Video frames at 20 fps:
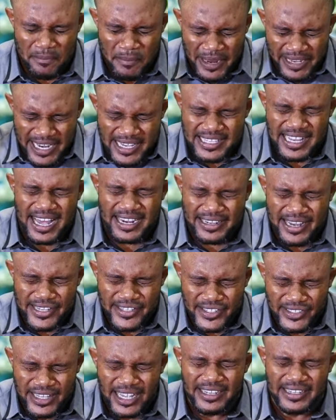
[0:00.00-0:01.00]
And may this
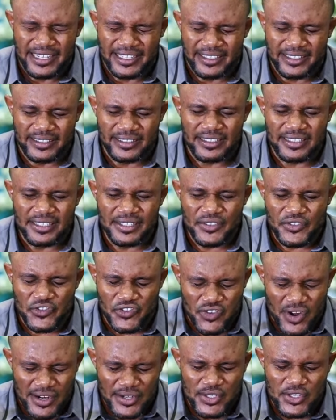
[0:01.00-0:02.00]
understanding
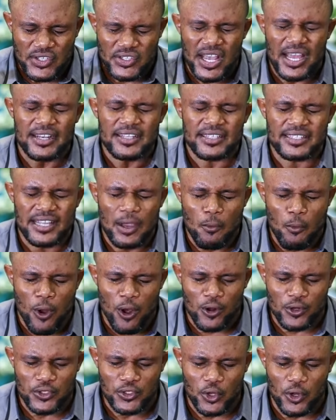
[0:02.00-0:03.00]
transcends the
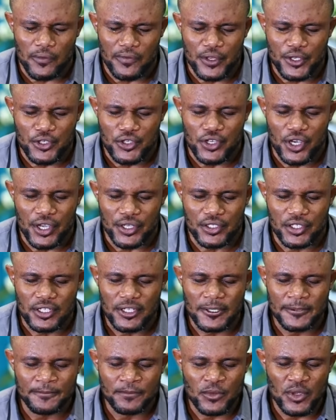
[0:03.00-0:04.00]
walls of the
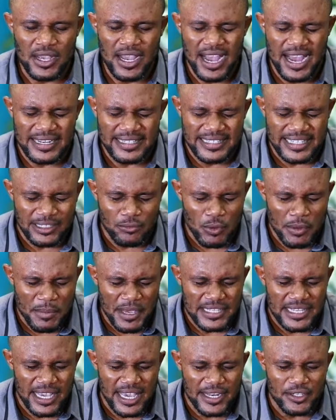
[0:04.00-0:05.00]
church until
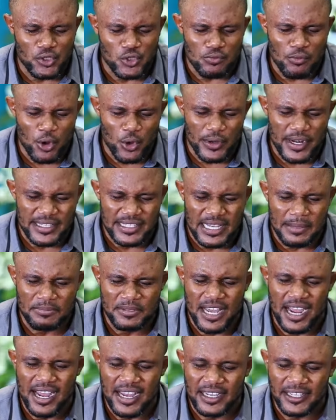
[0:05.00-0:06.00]
we meet again tomorrow the
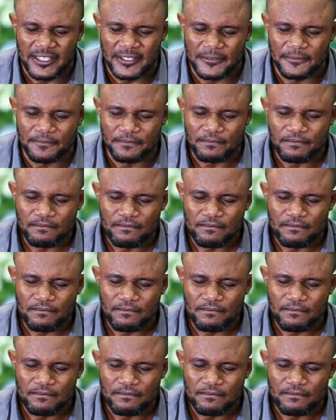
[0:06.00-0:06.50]
same time.